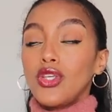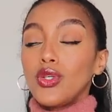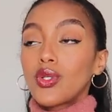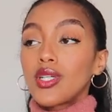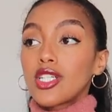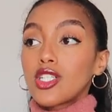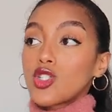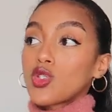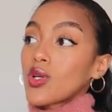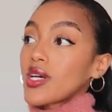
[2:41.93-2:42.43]
you
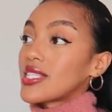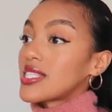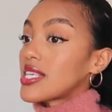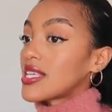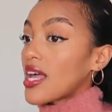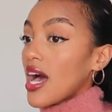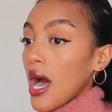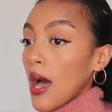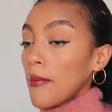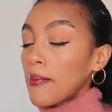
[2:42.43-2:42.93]
can dress
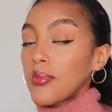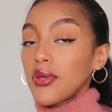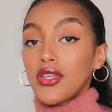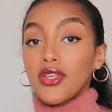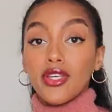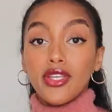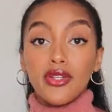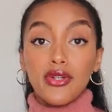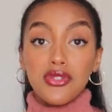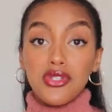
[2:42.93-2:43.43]
it up, but
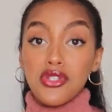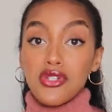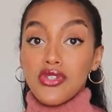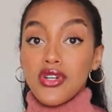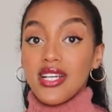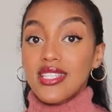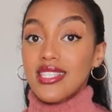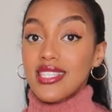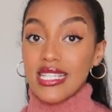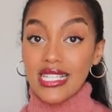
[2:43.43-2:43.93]
you can also
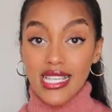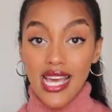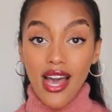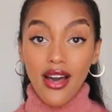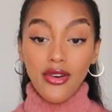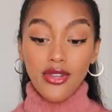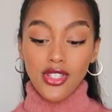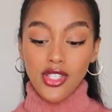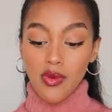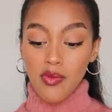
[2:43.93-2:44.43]
dress it
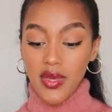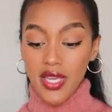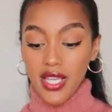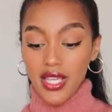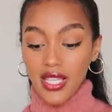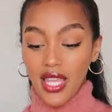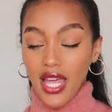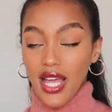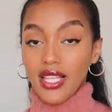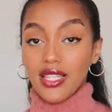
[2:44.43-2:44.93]
down to
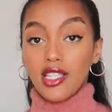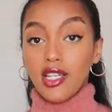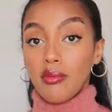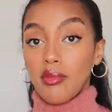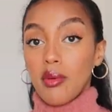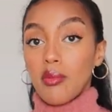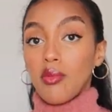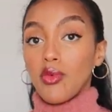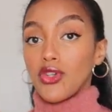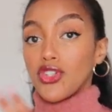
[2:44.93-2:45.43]
make it like a
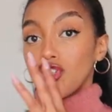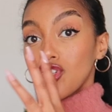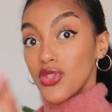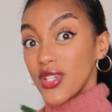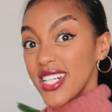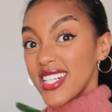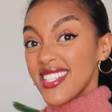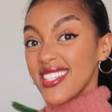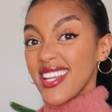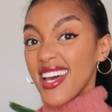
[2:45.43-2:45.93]
little bit more
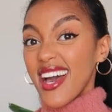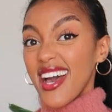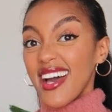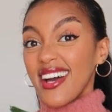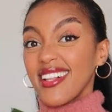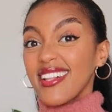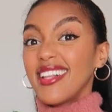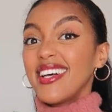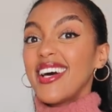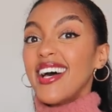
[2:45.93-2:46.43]
street
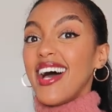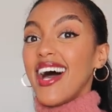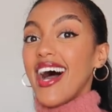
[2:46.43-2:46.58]
style.